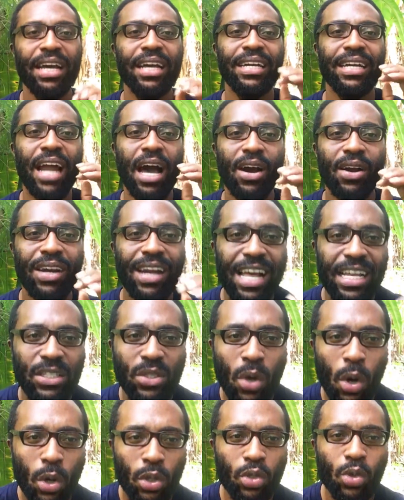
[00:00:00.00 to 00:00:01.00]
Now let's
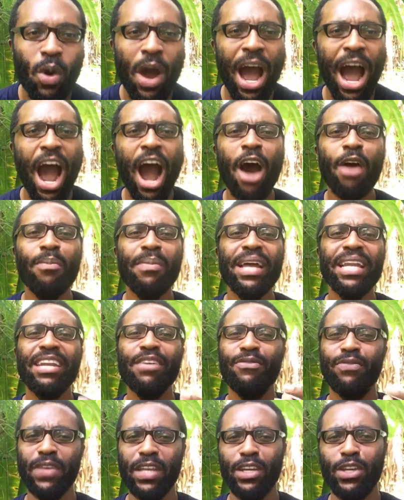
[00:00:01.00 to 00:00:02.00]
go to how many
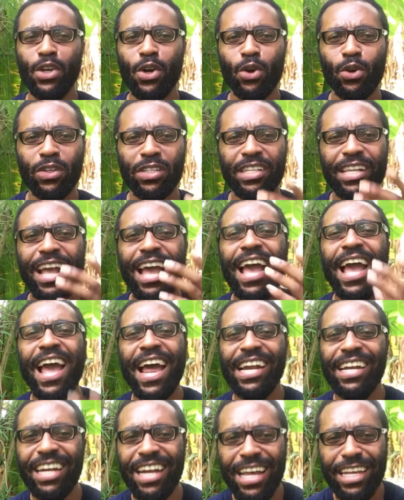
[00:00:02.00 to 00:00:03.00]
videos
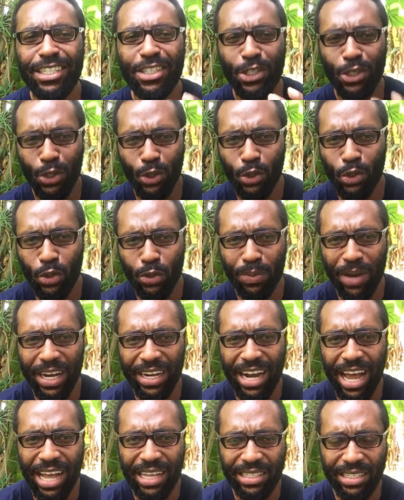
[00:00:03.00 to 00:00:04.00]
Headless YouTuber
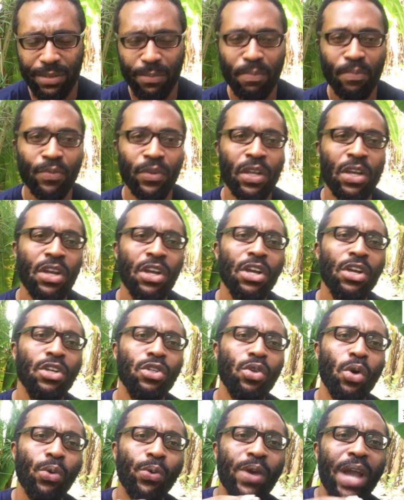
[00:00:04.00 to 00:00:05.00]
does.
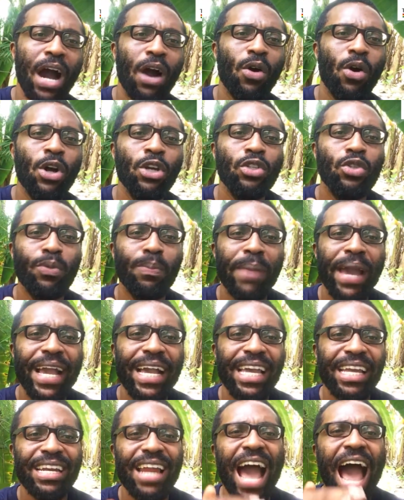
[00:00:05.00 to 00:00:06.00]
So we are going to
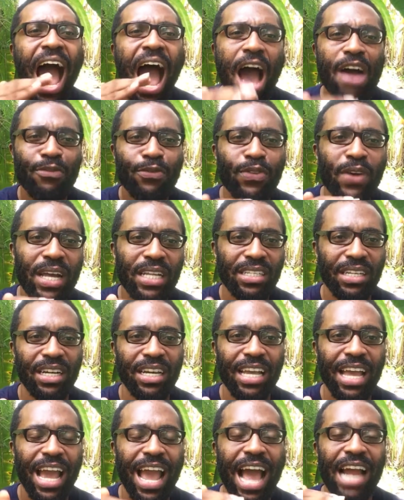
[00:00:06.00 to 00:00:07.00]
make it
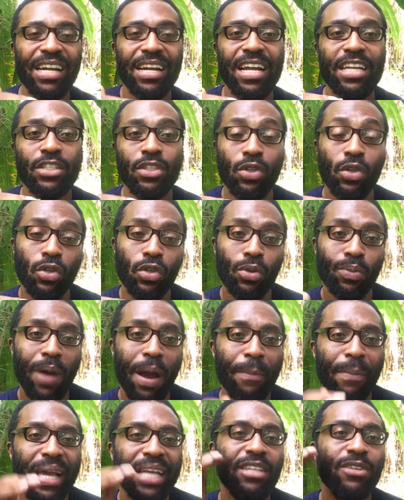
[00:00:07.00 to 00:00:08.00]
averagely, Headless
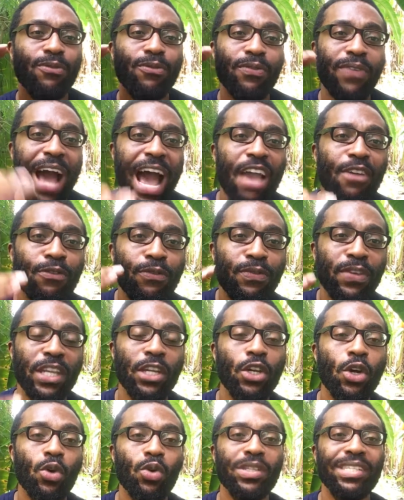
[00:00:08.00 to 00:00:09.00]
YouTuber makes 5
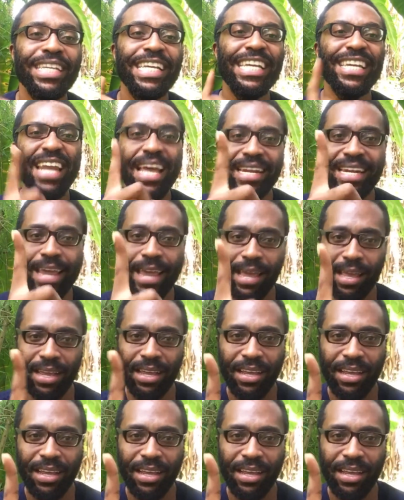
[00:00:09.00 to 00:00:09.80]
videos in a day.